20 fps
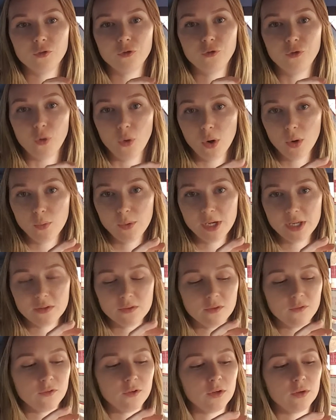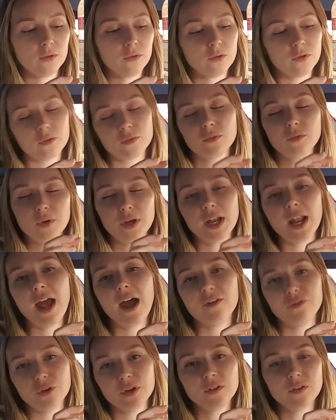4 weeks of use, or
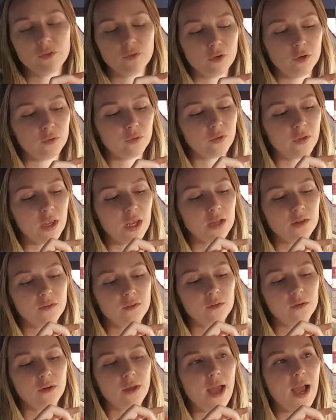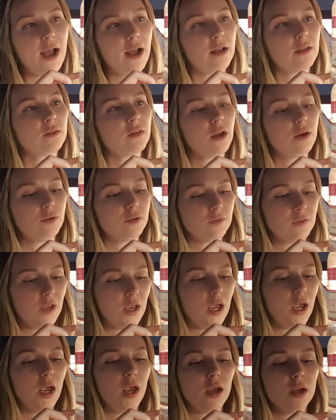3.5 weeks of use, it still has, I would
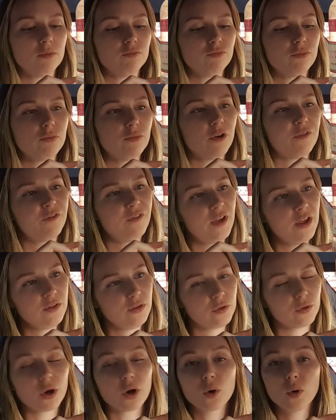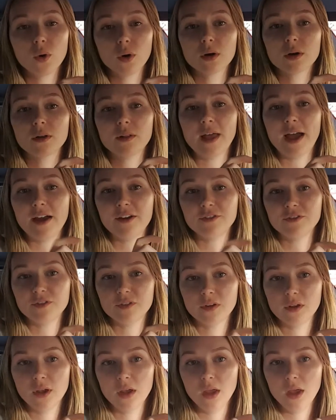say, a fifth or a quarter
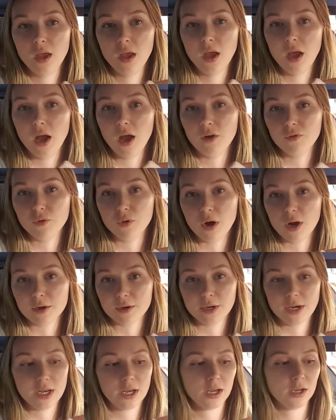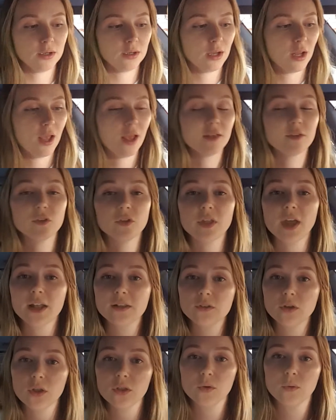left of water in it. So
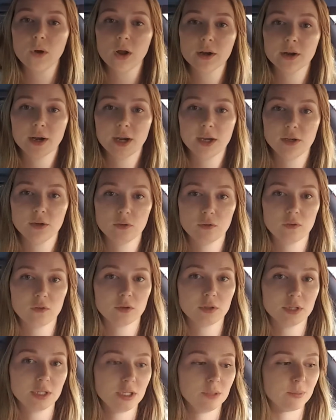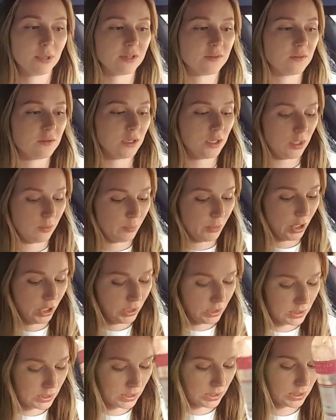that's all the water I used to clean my stinky
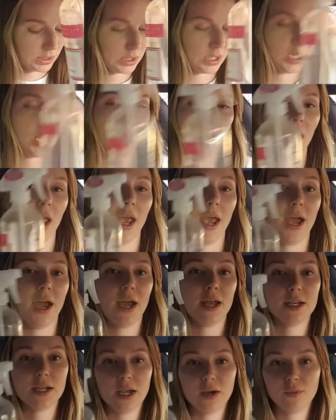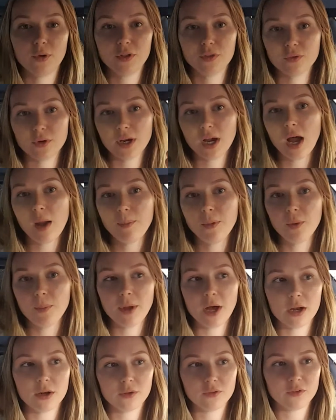parts. And I went through a couple
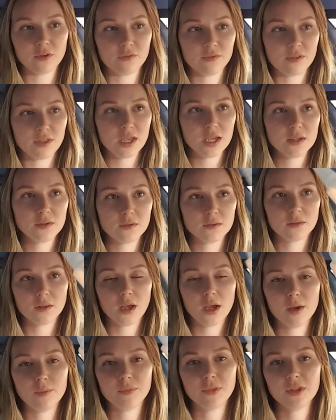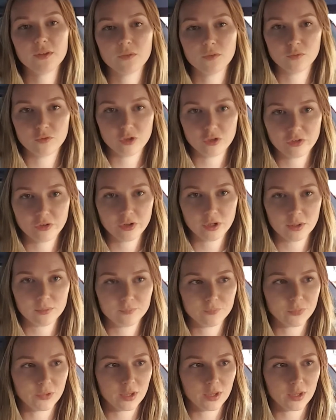bottles of this. This is just a